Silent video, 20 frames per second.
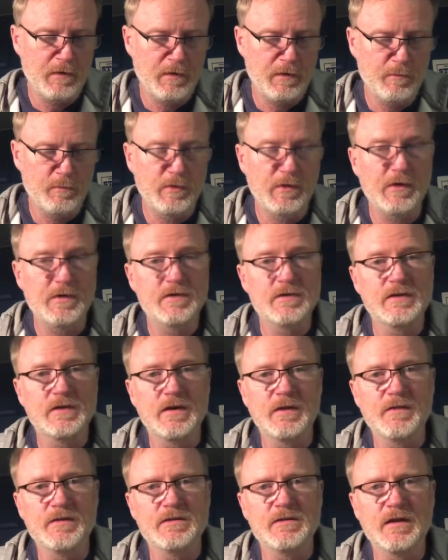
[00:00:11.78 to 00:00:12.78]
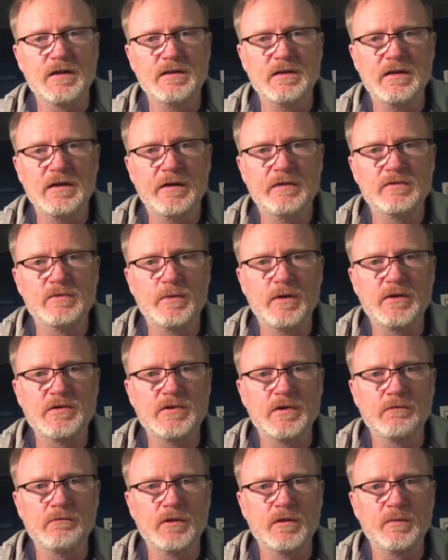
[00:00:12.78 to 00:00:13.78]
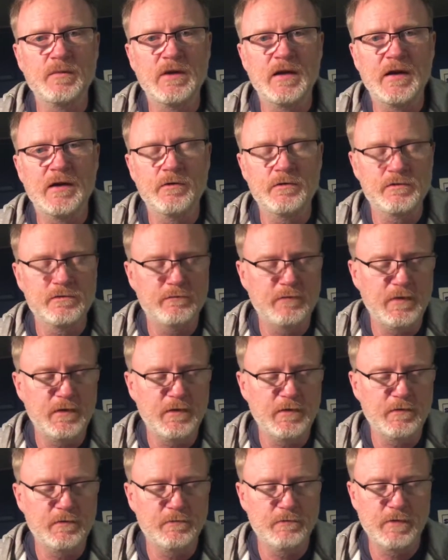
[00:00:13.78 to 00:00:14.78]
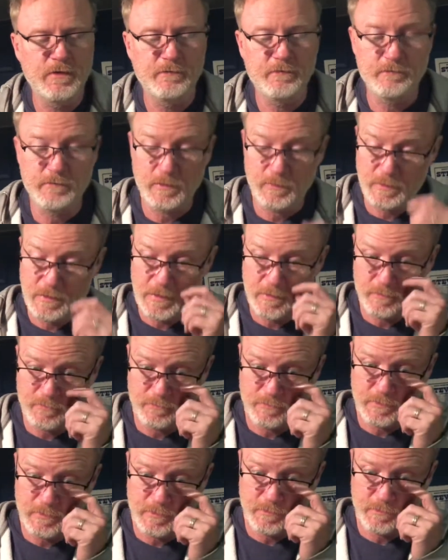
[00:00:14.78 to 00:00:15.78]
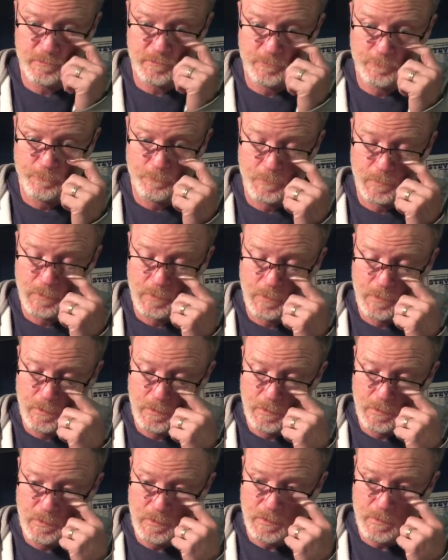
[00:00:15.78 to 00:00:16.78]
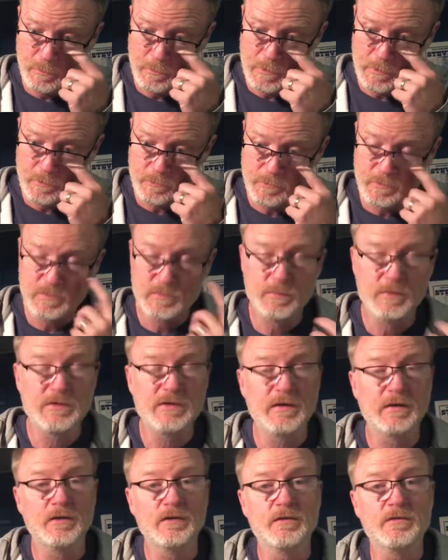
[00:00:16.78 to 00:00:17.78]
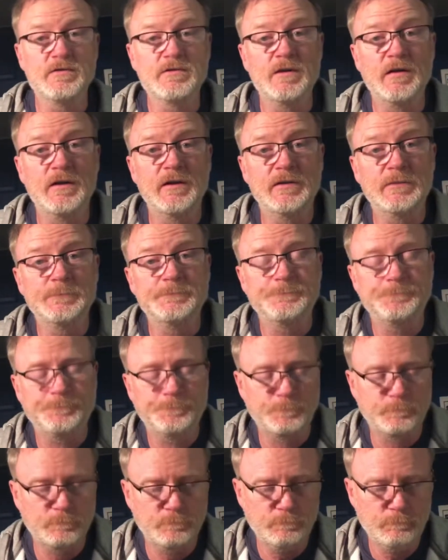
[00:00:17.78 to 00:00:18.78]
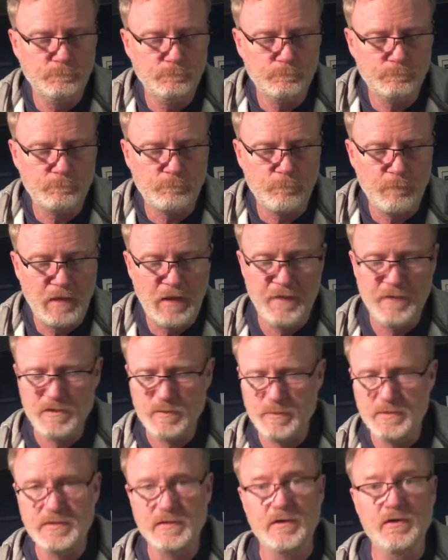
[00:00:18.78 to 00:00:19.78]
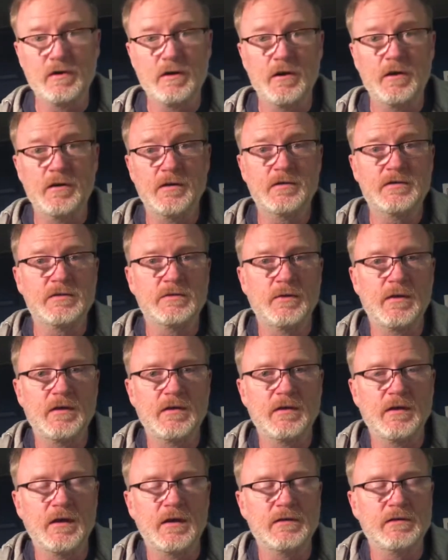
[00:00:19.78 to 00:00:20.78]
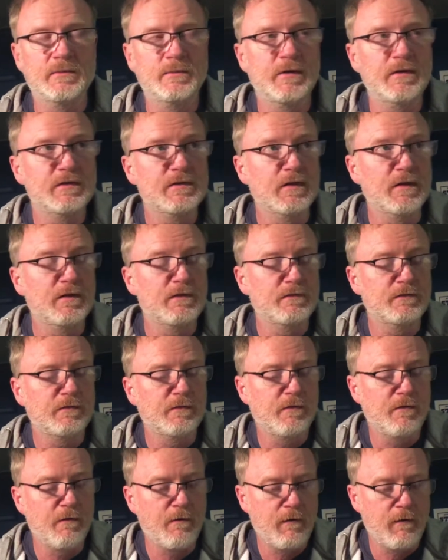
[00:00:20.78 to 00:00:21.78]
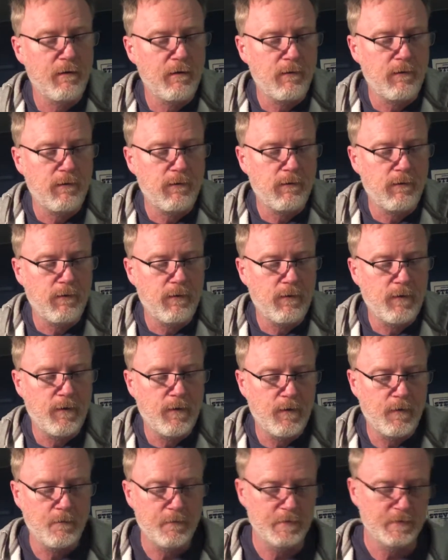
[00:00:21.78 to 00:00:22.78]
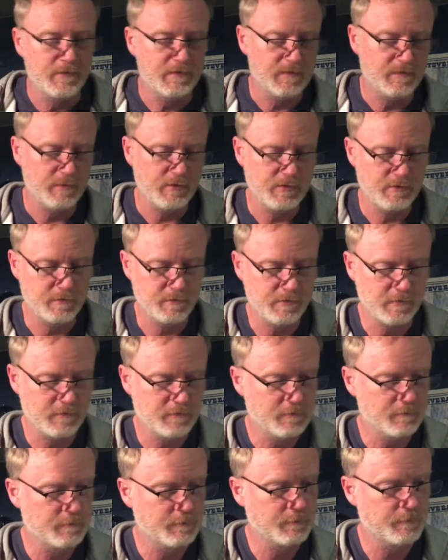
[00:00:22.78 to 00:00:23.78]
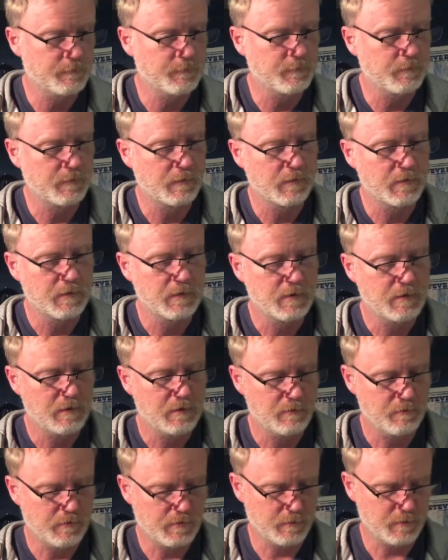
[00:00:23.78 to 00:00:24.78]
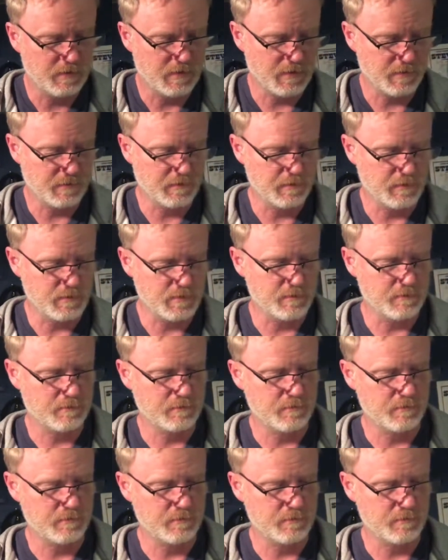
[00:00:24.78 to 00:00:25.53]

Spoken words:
but I just got this idea. I was watching Rick Beato's video, one of Rick Beato's videos, about this particular song and this particular artist. So I thought to myself, well, just let me show you what I'm talking about.